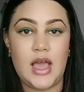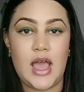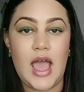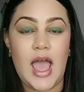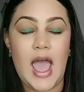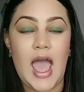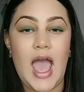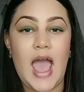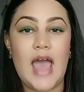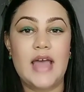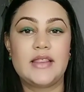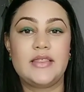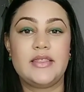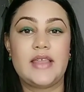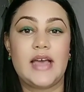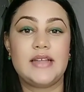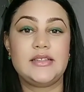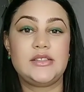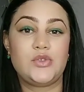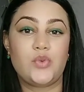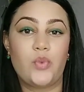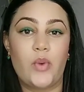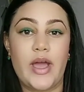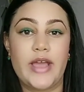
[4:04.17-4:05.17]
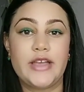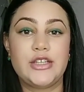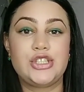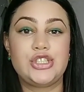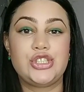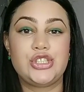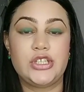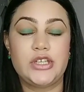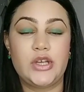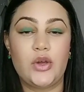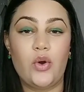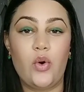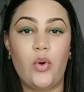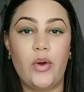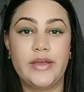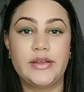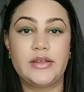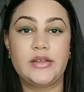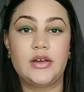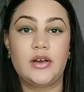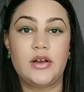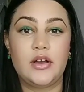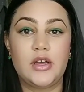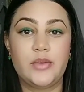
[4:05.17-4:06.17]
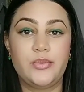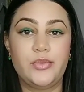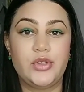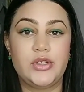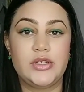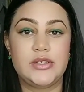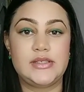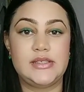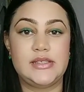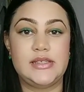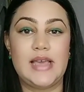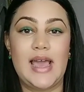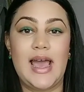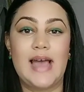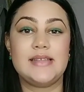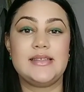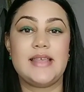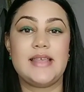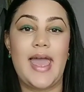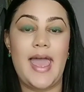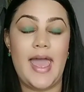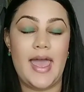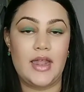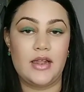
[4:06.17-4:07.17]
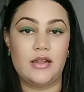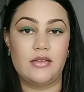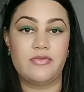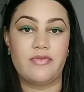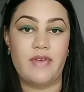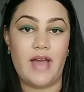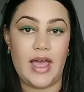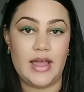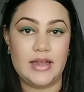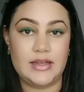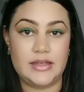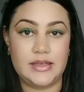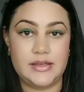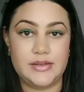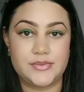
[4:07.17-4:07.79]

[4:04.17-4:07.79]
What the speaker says: and that's why she coined her community as Hell Valley.